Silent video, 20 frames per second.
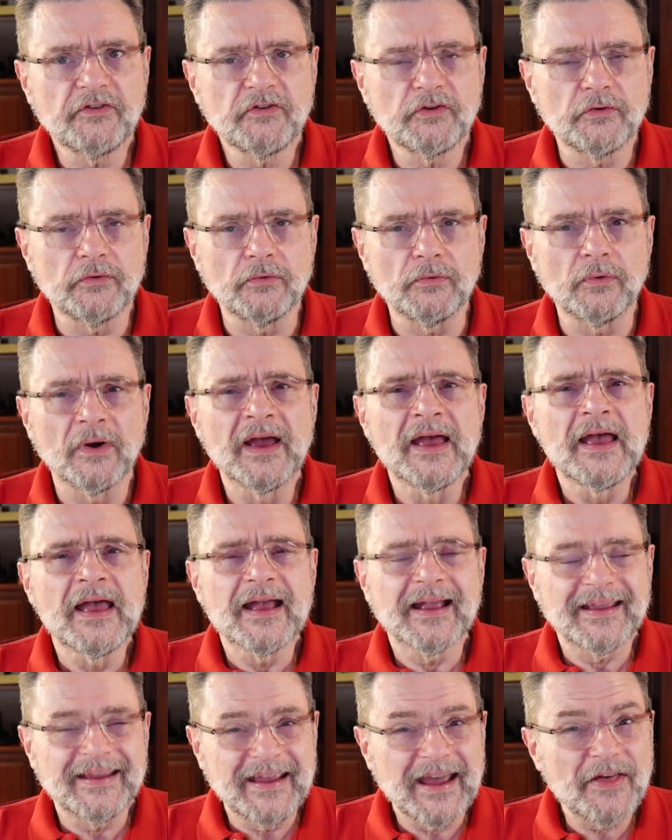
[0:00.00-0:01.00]
to
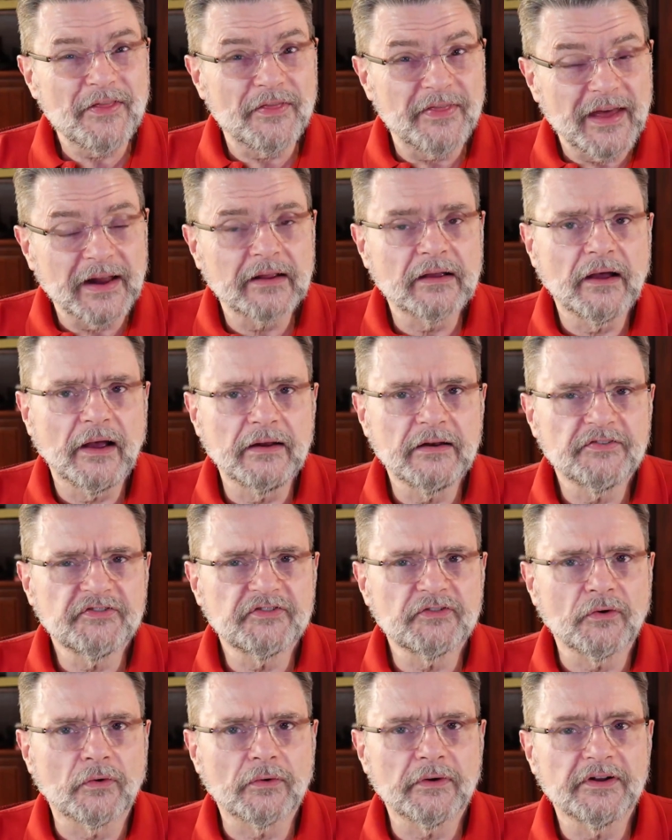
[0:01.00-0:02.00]
get that kind of
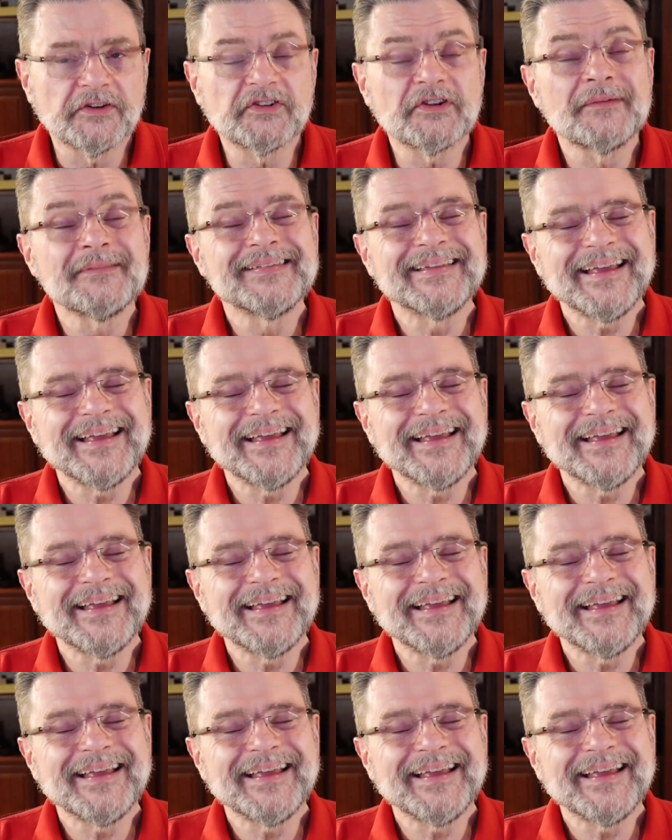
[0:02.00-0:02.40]
storage.